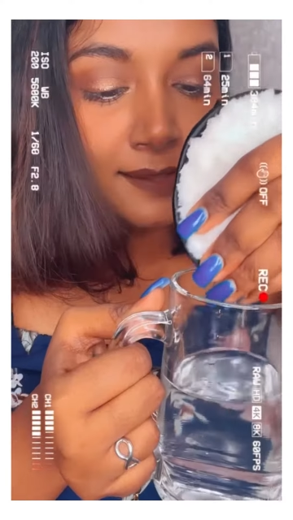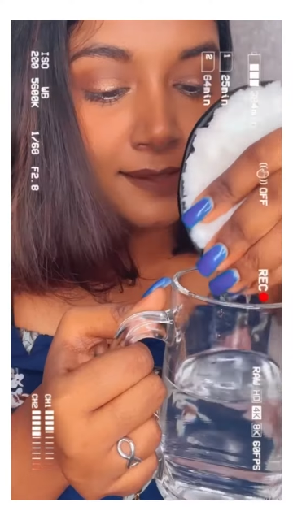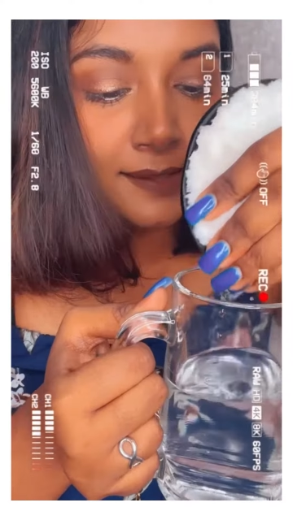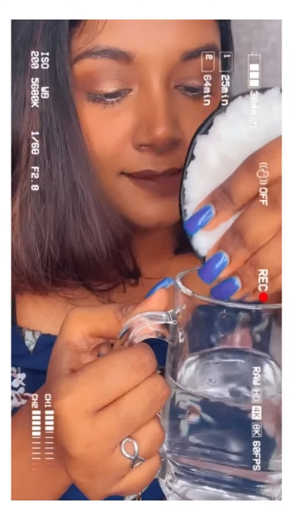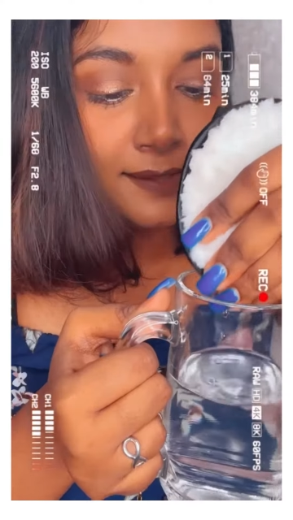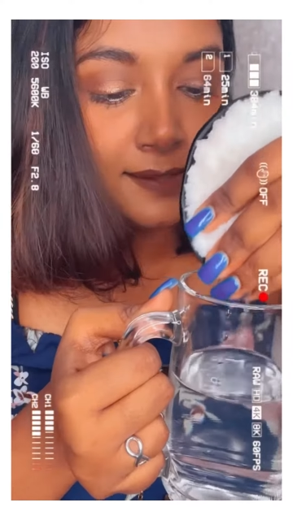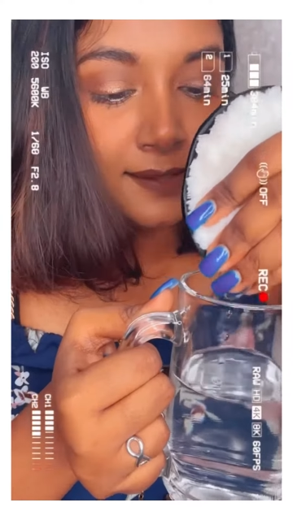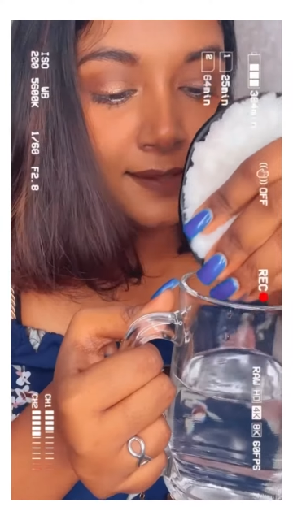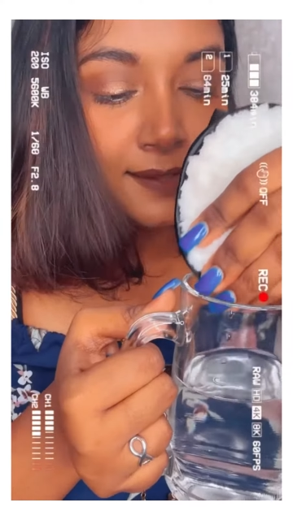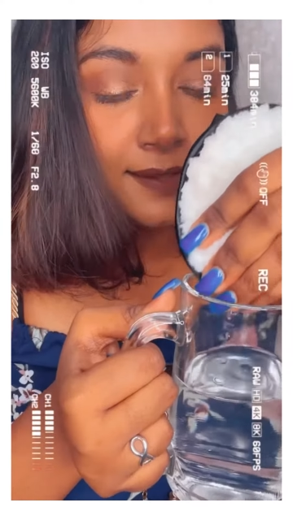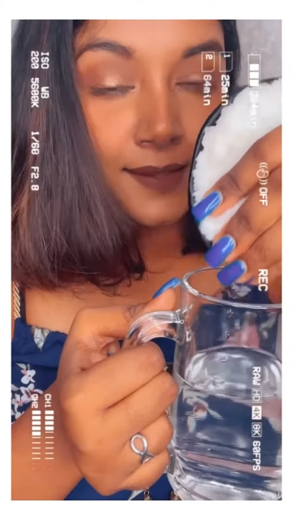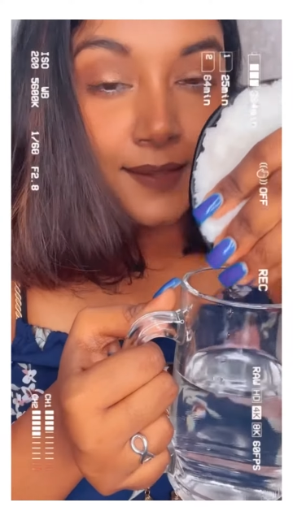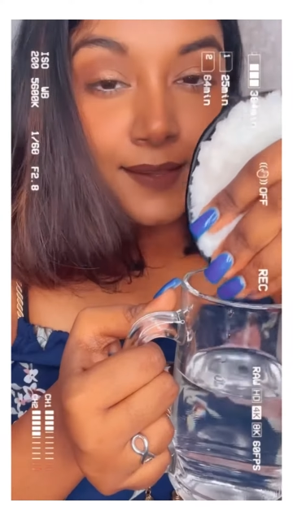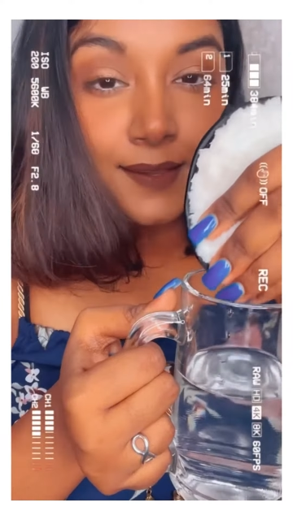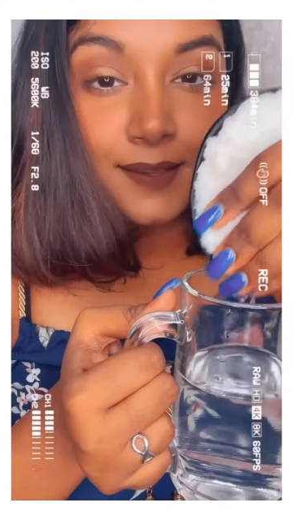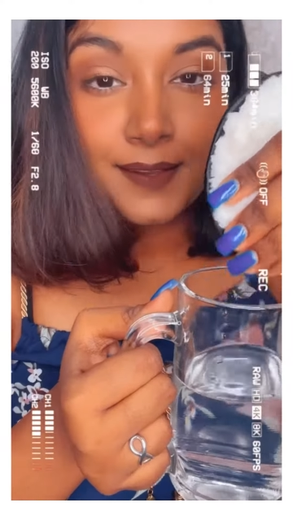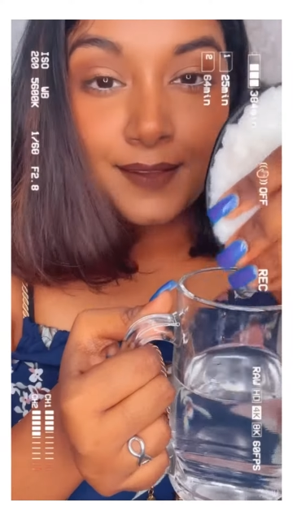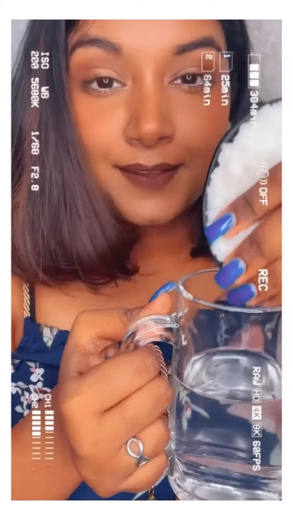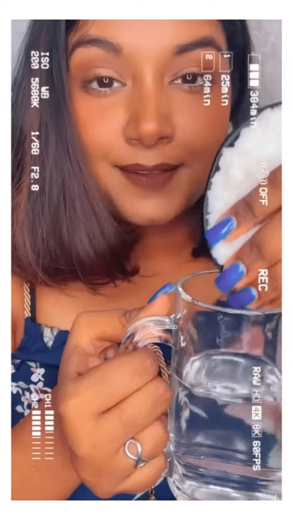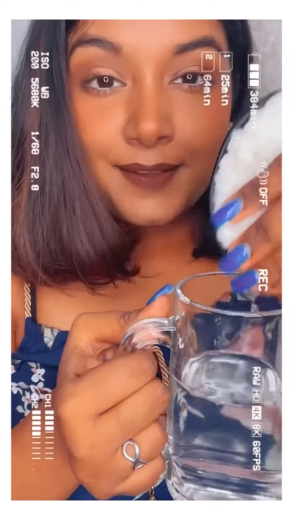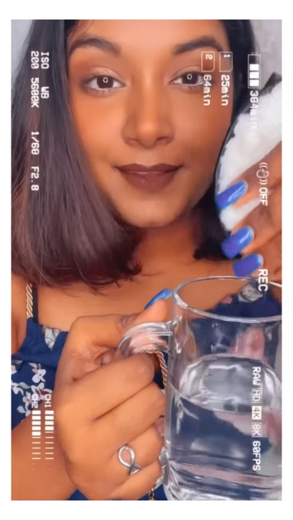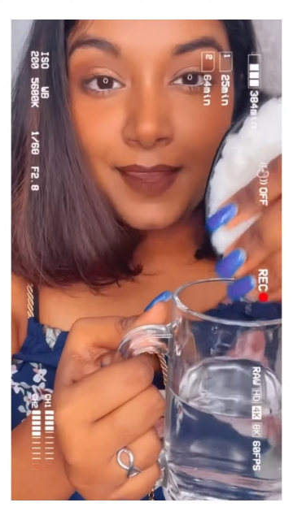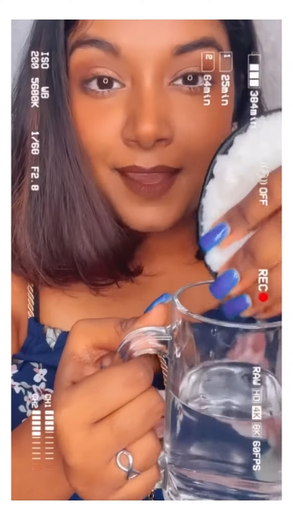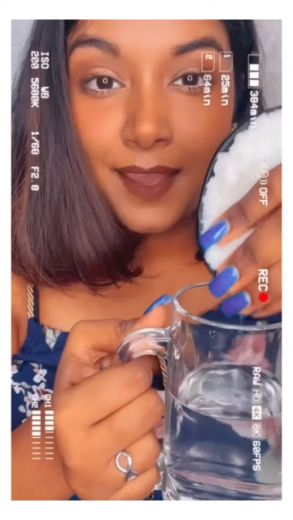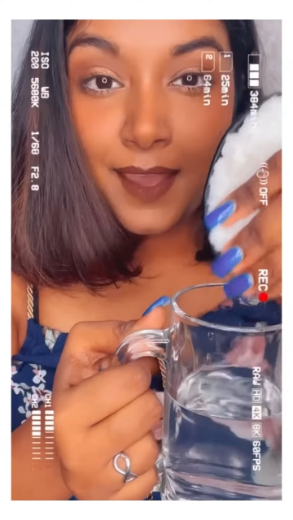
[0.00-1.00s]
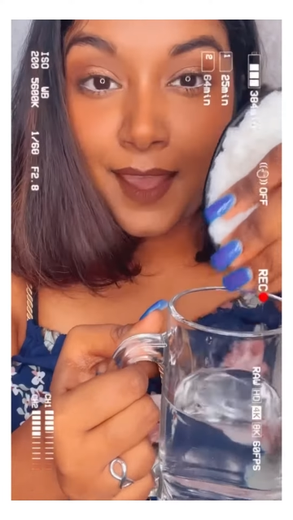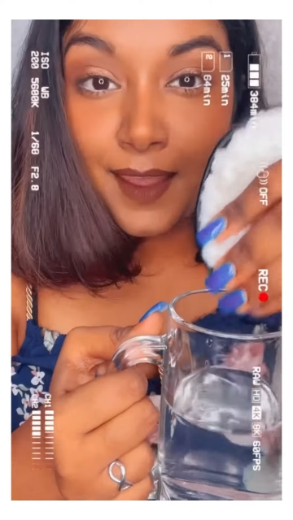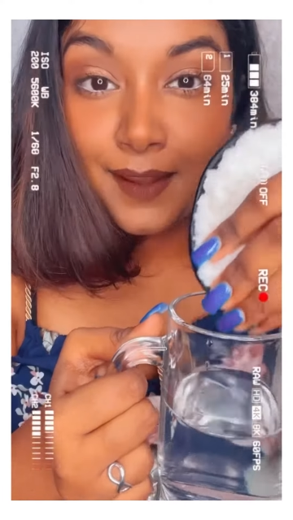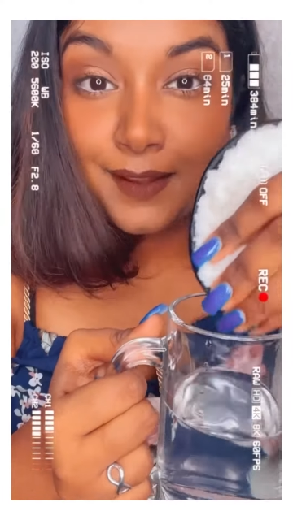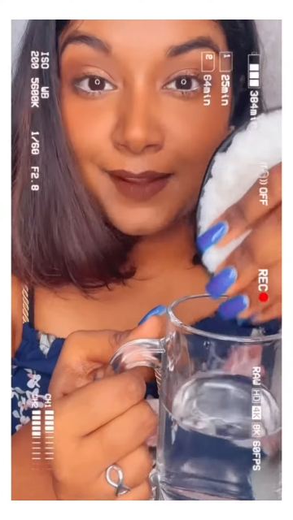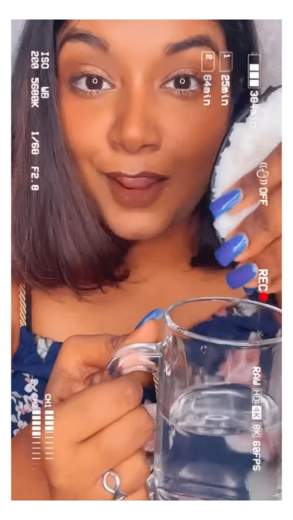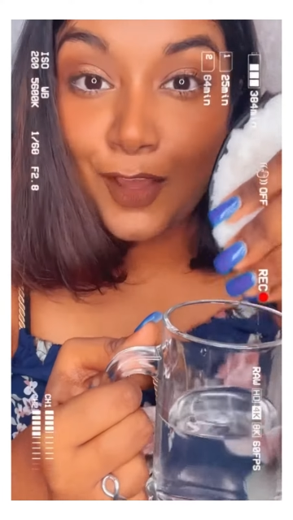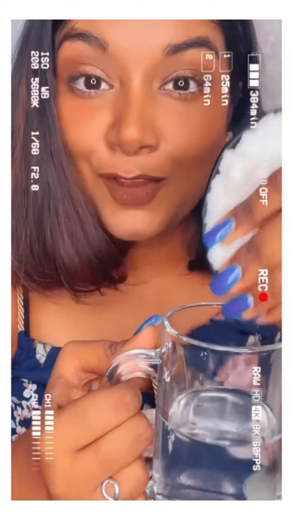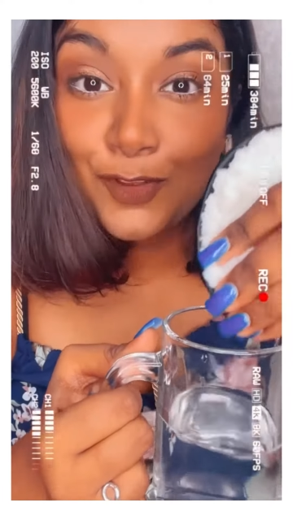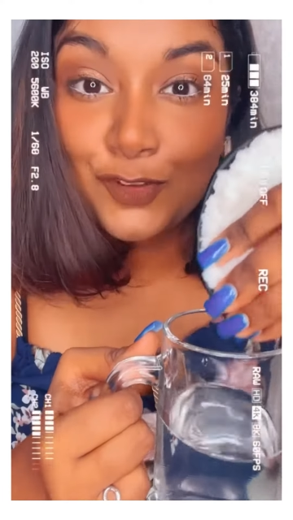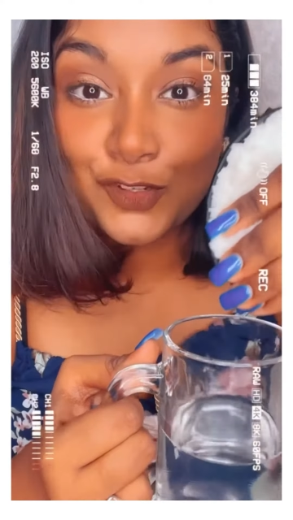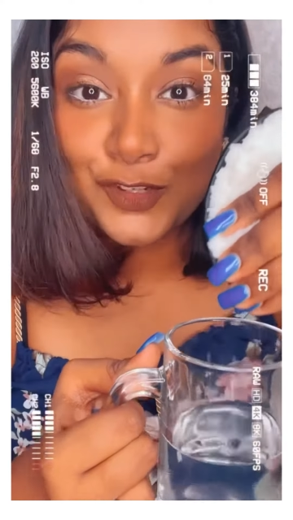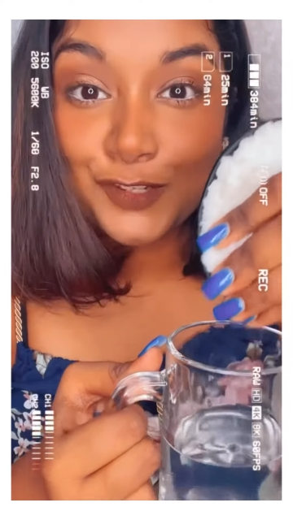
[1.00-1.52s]
and
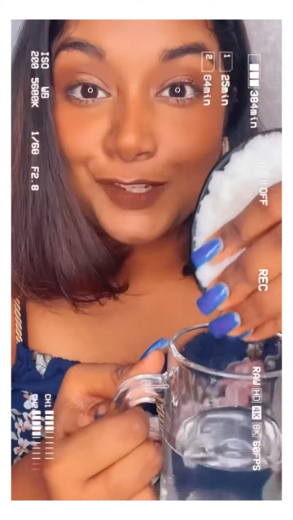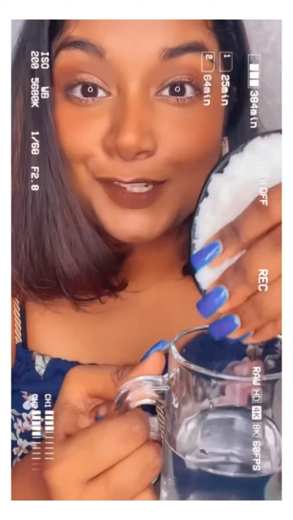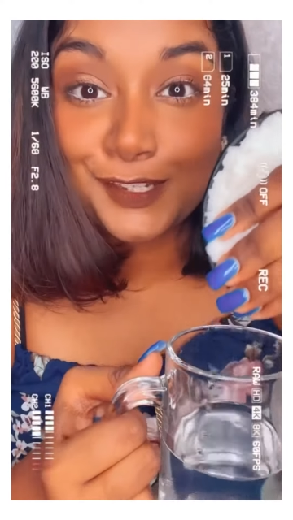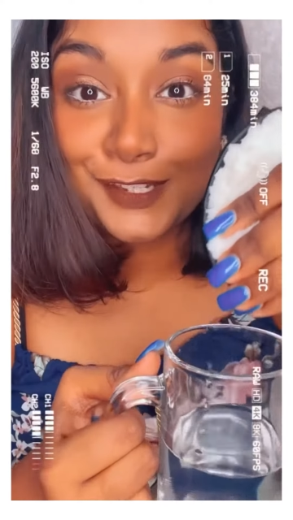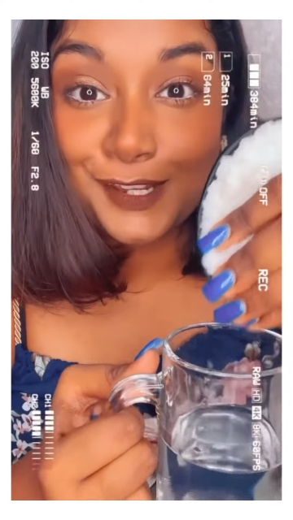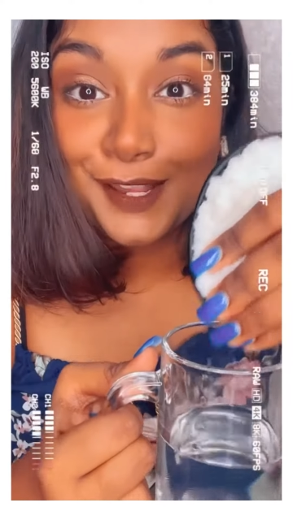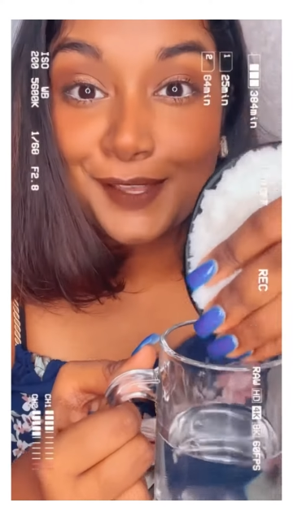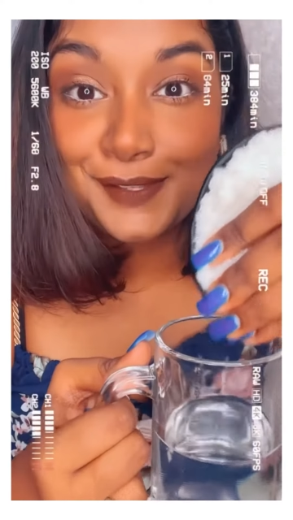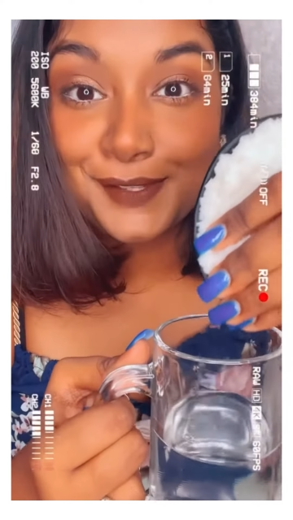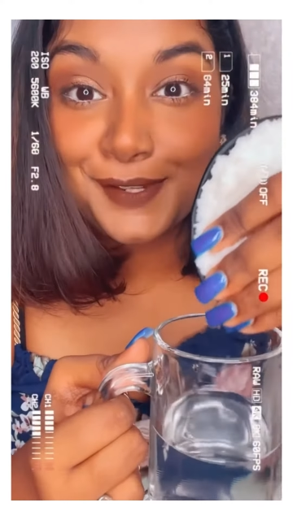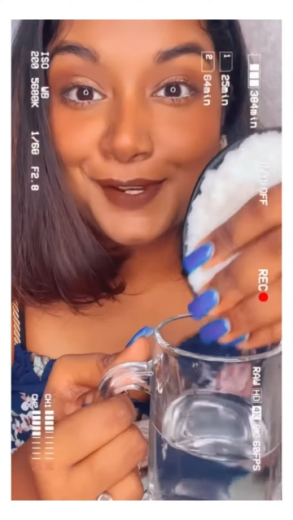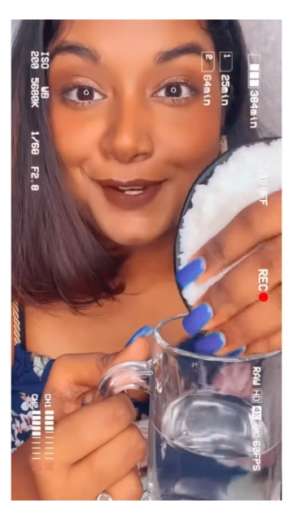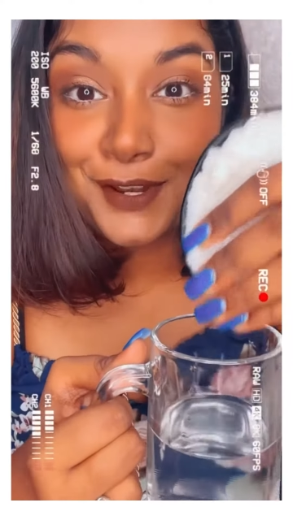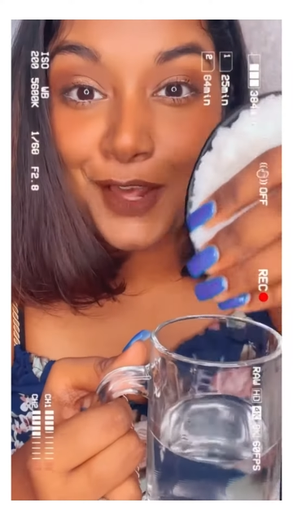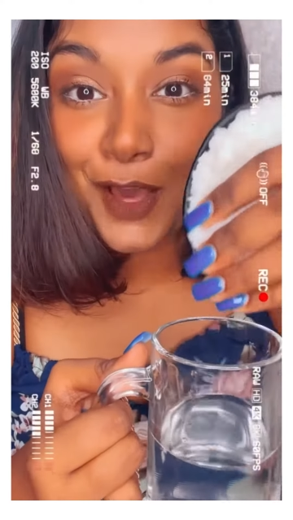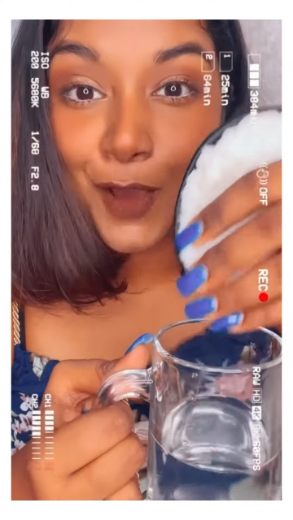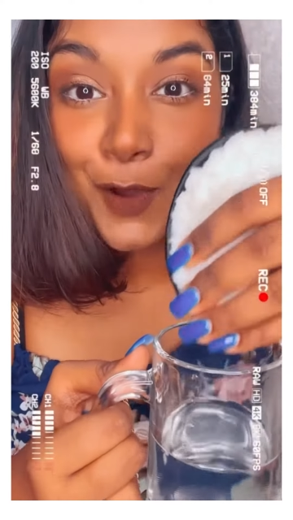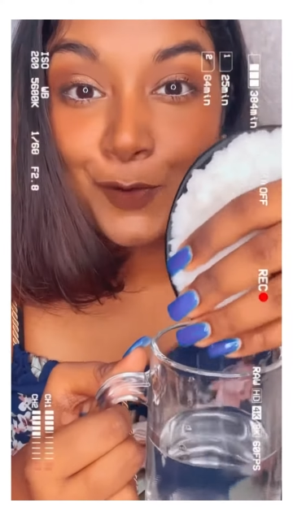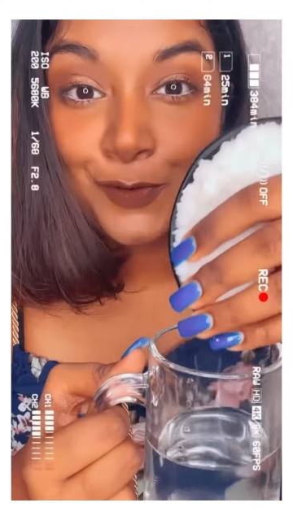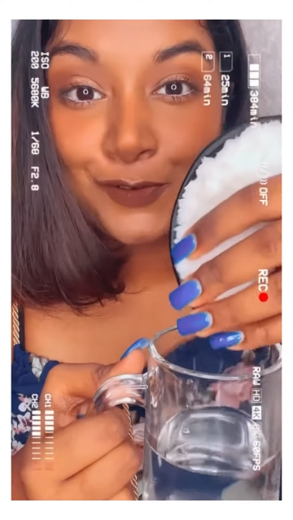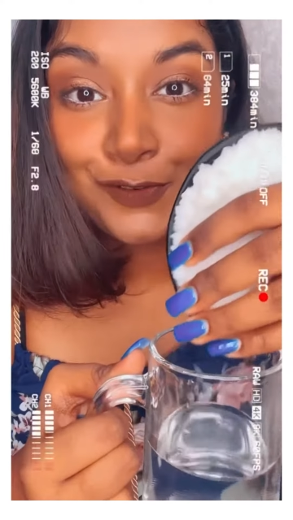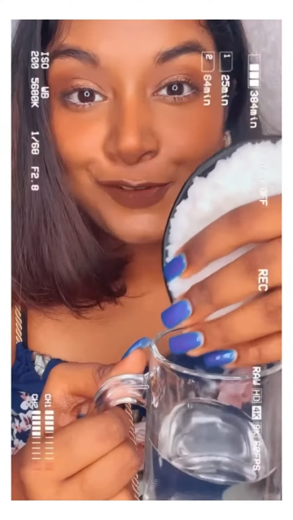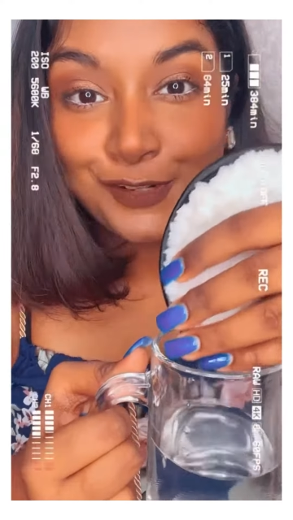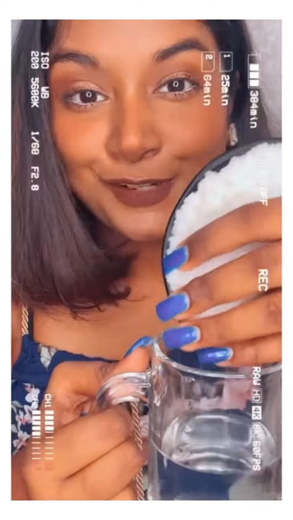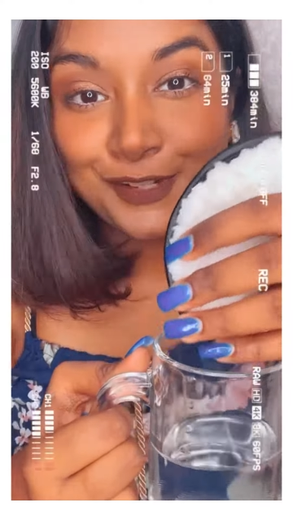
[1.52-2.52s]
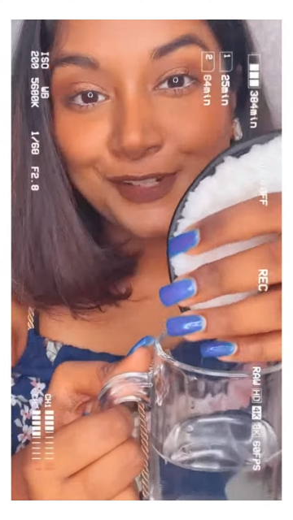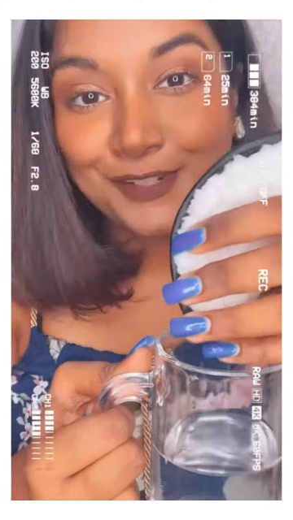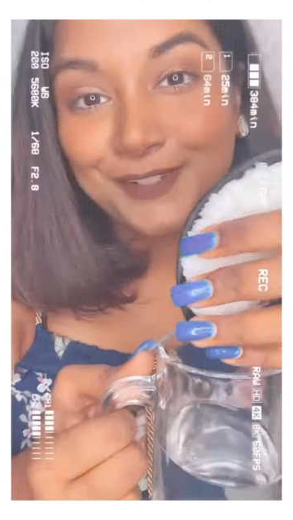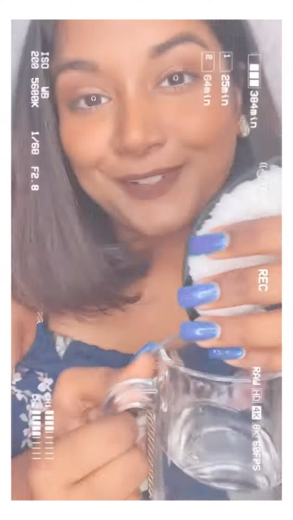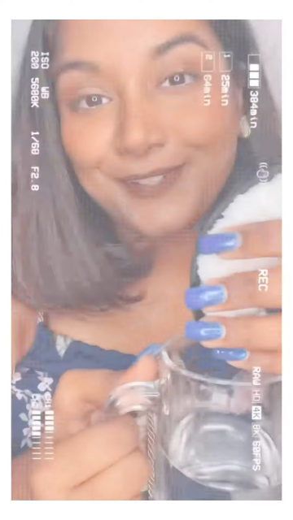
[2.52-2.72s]
now just test it out.